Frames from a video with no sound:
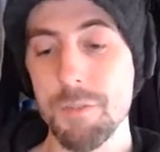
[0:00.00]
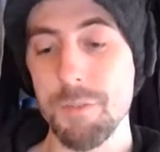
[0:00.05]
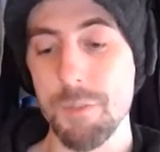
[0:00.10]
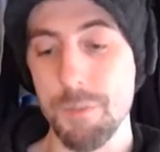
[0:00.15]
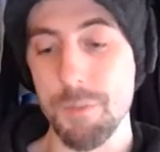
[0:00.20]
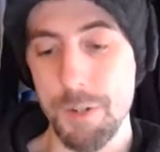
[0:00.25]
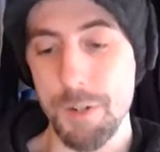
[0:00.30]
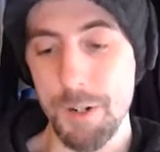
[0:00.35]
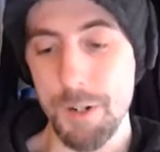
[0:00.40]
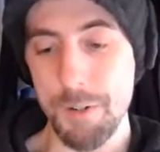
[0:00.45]
the
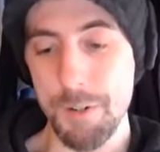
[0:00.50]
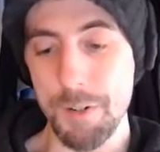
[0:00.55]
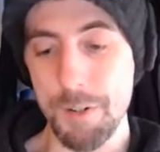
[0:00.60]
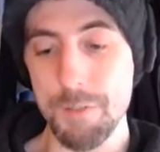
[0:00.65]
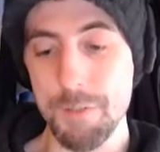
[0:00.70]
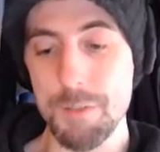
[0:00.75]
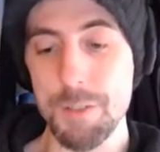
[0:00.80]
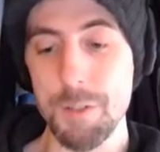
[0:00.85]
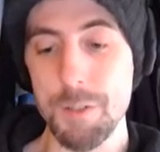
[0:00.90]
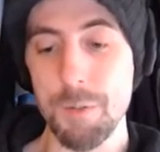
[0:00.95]
firing
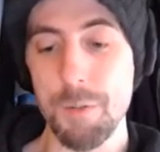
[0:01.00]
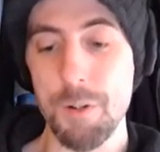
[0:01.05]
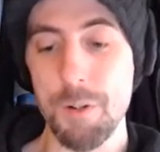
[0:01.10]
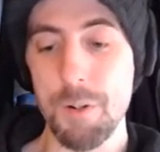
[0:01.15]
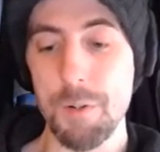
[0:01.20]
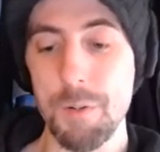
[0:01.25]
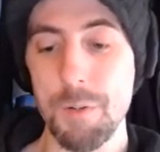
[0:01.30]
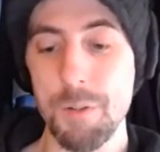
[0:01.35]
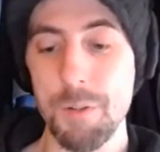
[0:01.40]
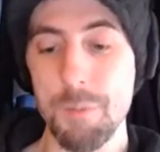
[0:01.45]
of Gina
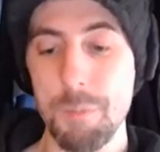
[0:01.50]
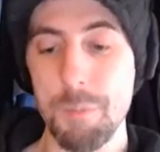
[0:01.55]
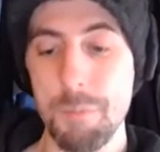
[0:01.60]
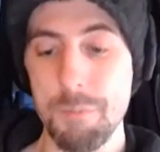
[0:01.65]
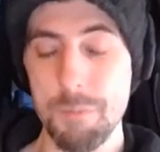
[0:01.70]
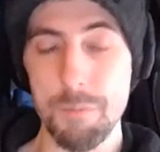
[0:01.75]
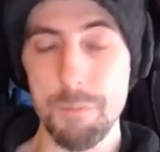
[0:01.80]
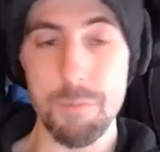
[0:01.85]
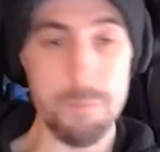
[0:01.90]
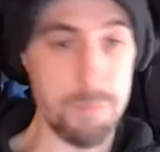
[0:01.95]
Carano and
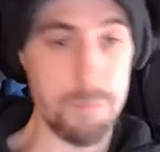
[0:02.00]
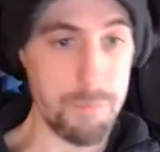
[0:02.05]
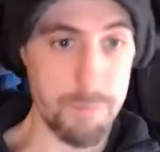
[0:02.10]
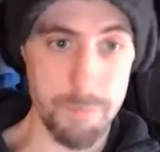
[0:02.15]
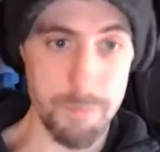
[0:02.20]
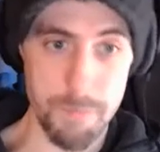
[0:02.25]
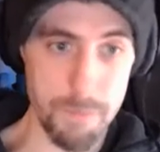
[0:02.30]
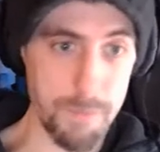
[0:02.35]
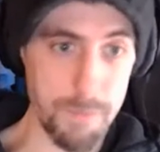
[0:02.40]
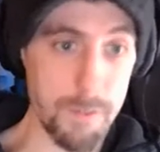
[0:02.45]

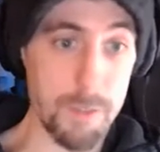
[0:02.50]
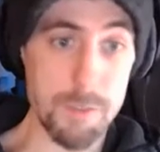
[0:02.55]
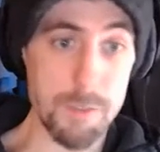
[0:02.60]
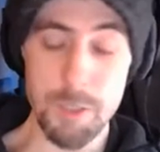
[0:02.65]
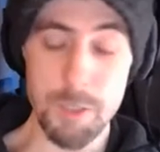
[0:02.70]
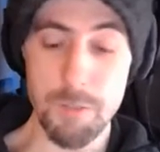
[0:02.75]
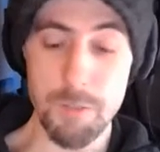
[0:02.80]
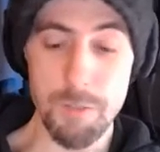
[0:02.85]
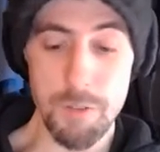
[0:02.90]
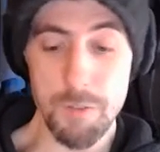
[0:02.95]
the
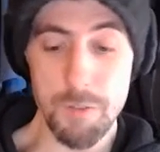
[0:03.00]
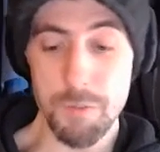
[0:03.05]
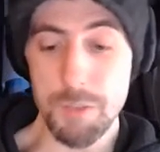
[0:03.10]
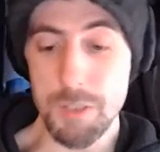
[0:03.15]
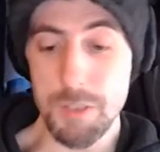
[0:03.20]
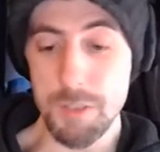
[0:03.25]
conservative